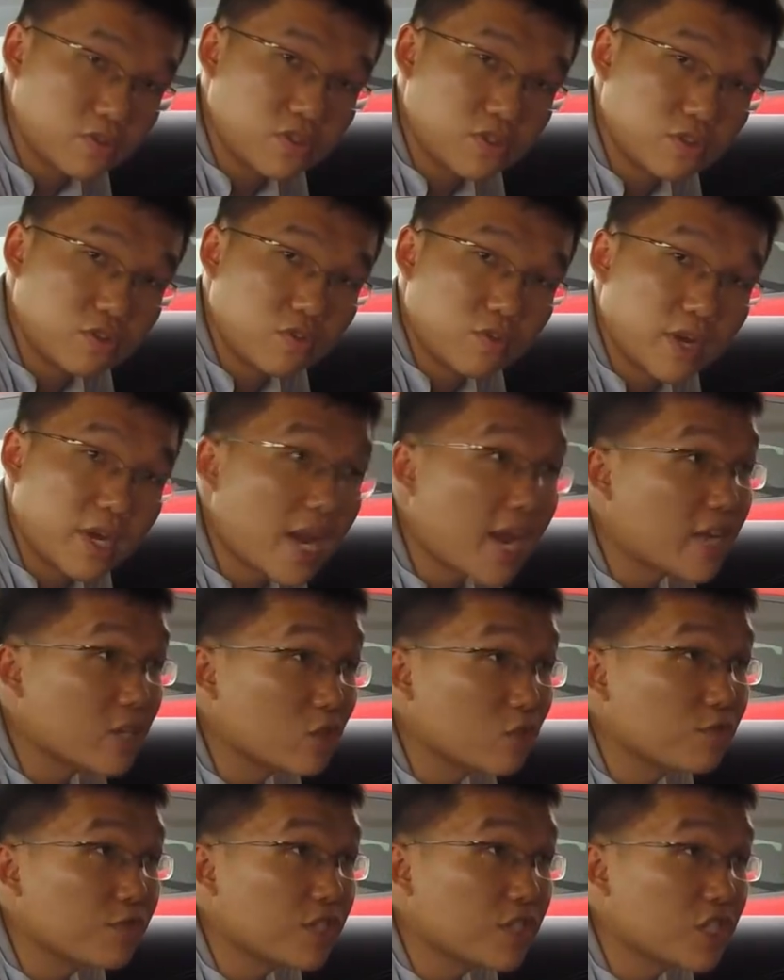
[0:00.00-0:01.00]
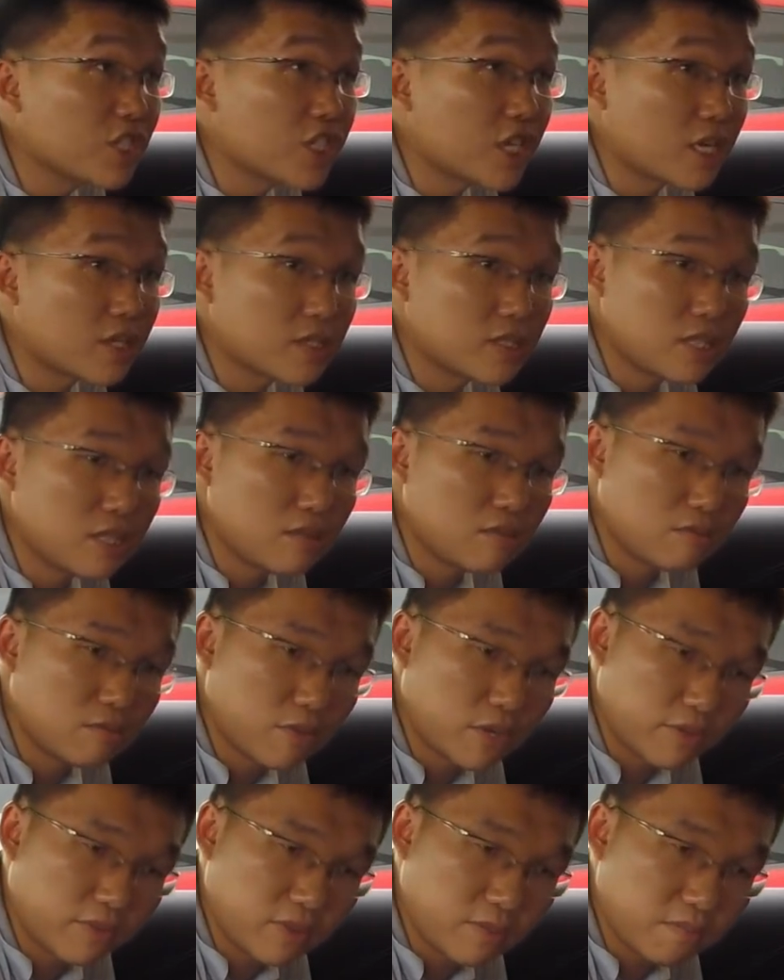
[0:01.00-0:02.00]
01 ISOFIX child seat,
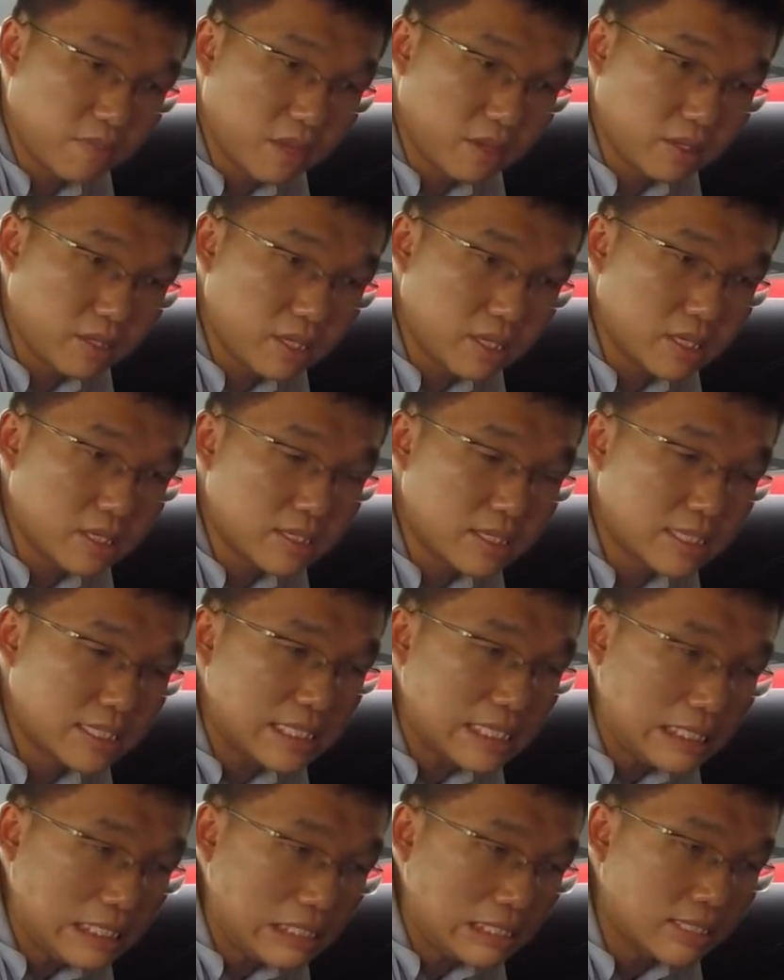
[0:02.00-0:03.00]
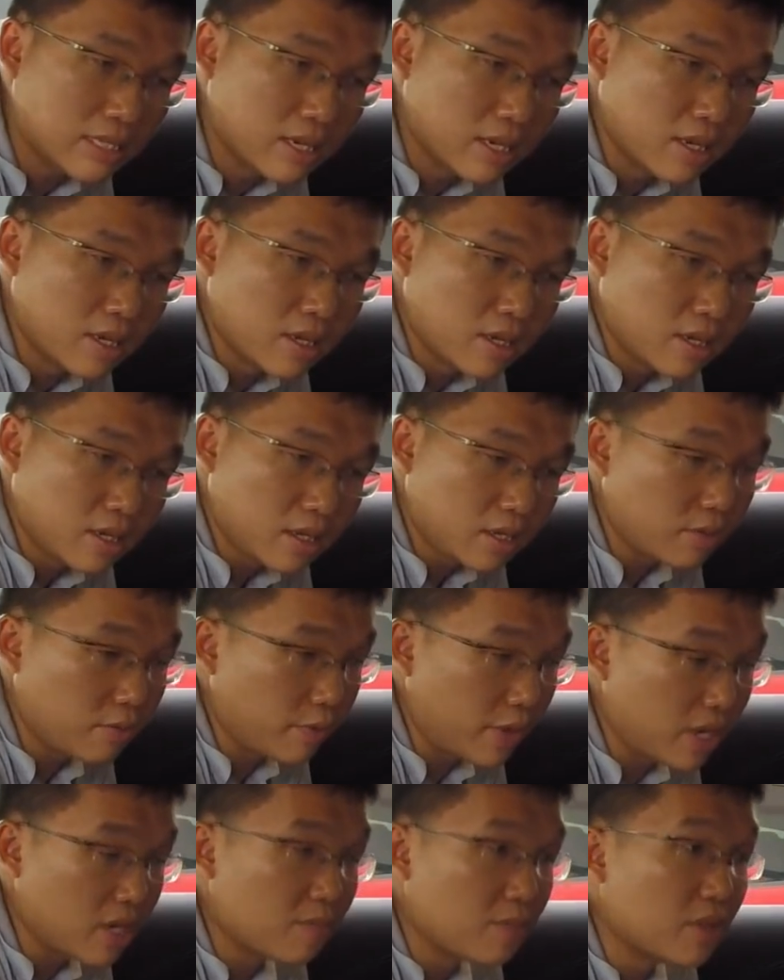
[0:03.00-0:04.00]
one of the bulkier seats
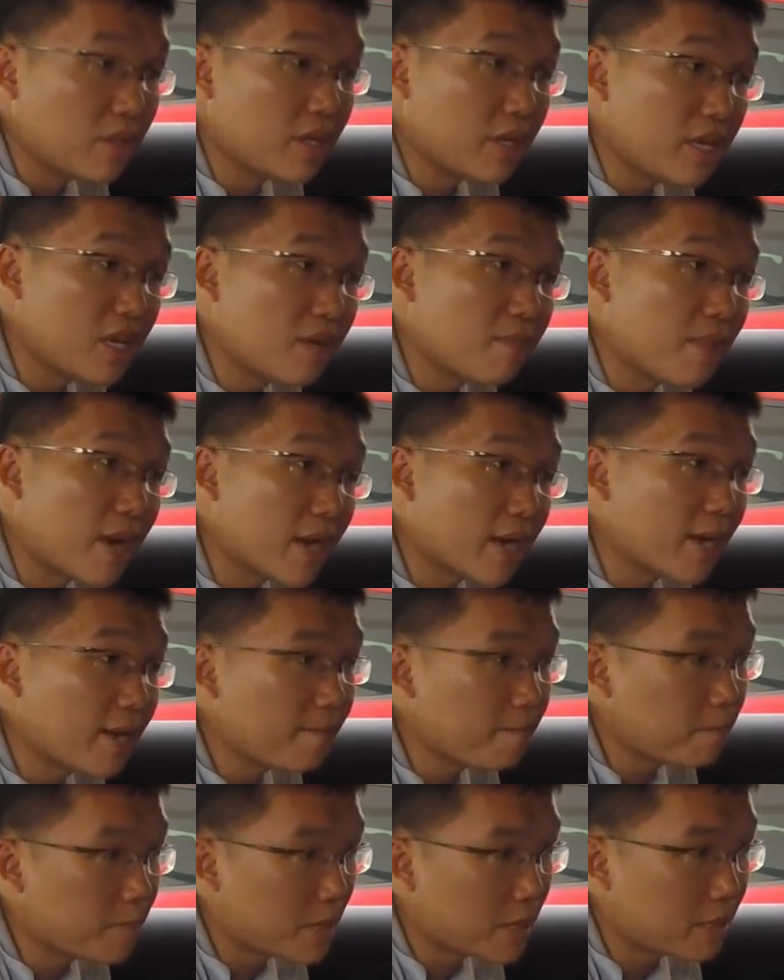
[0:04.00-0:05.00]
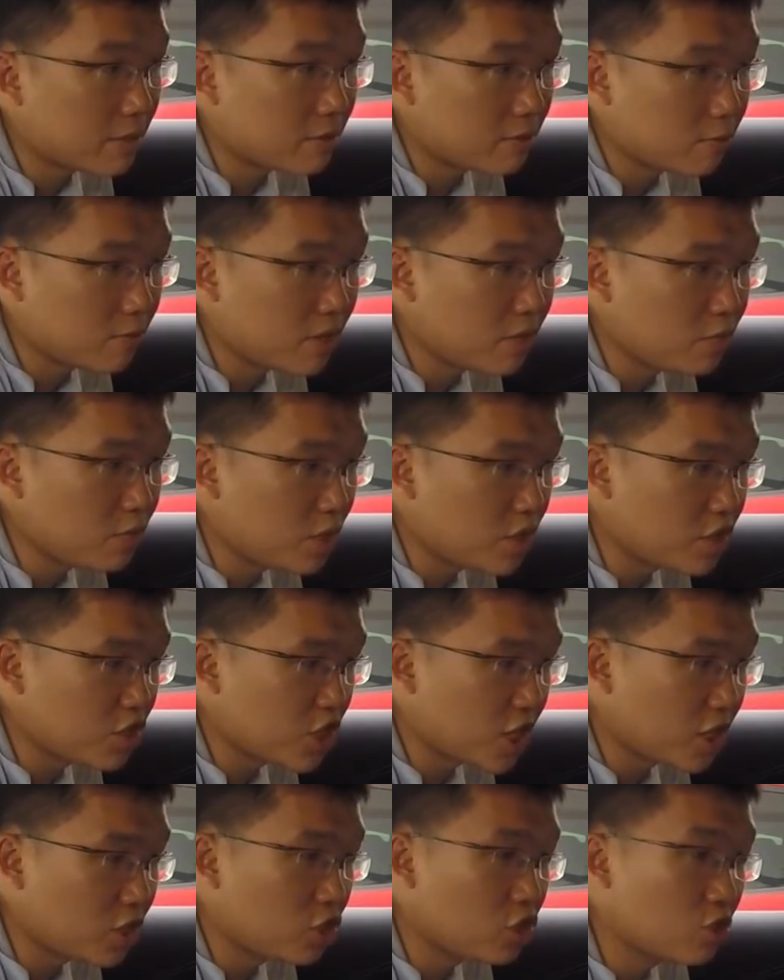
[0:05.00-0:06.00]
available in the market, but one
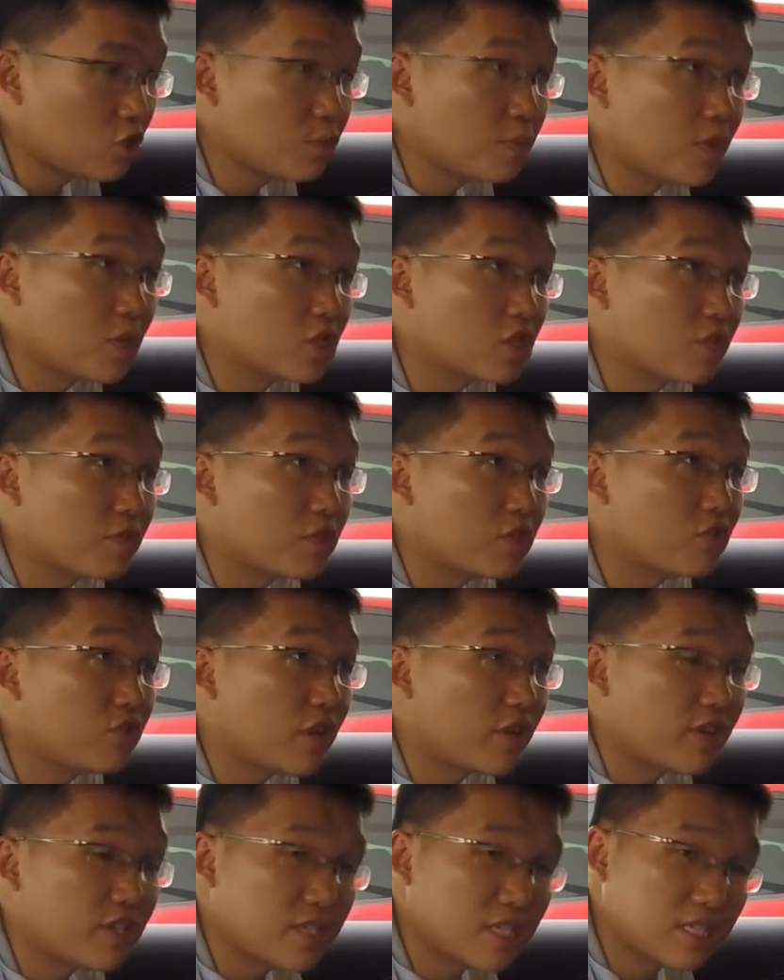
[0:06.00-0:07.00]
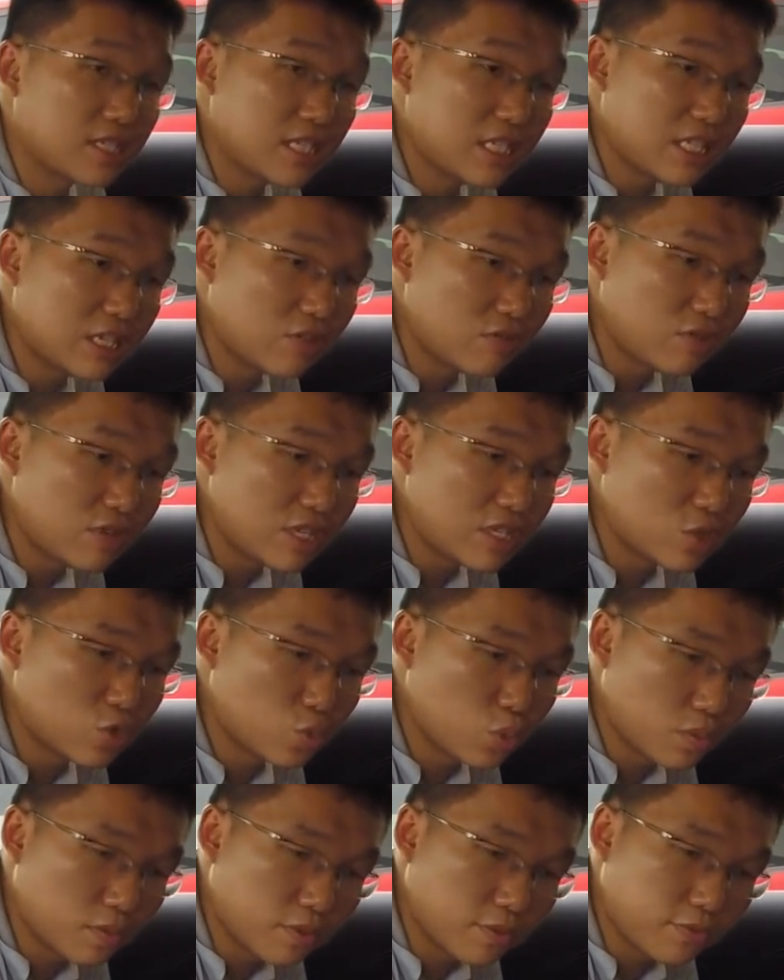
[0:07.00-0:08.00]
which I chose because of its 360-degree
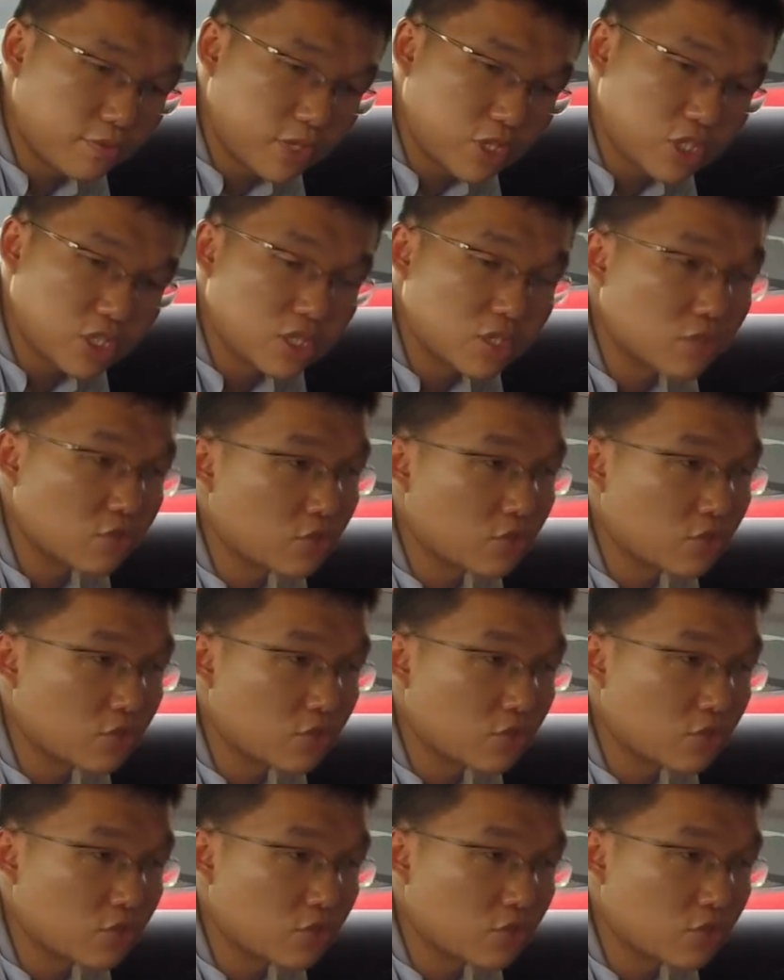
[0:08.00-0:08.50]
swivel feature.